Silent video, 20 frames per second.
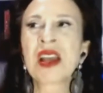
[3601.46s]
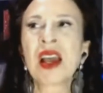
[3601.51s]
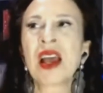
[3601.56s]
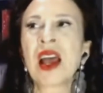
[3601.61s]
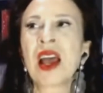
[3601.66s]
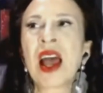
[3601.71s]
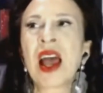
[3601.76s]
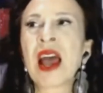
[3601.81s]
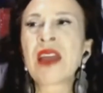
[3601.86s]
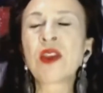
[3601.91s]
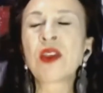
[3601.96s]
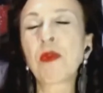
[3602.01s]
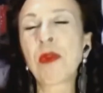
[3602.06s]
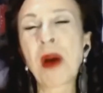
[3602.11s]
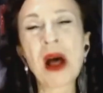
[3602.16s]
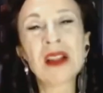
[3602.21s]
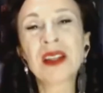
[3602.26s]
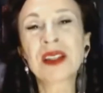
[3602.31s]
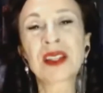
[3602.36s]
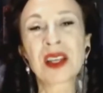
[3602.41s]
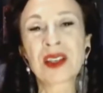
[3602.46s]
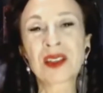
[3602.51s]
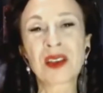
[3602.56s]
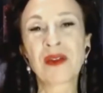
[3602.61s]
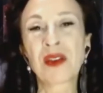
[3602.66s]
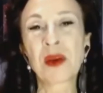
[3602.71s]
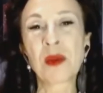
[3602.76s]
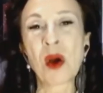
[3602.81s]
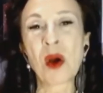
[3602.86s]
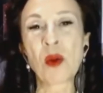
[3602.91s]
And the politics of
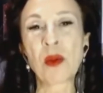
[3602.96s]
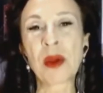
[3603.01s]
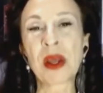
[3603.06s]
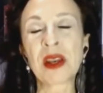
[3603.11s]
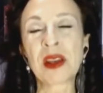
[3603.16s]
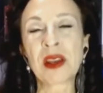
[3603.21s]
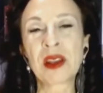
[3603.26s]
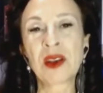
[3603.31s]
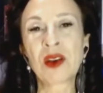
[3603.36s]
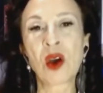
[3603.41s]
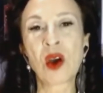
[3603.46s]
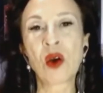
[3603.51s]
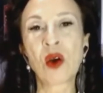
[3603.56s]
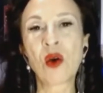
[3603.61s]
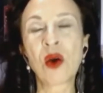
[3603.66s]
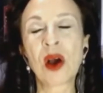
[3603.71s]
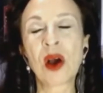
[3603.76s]
the moment, you know,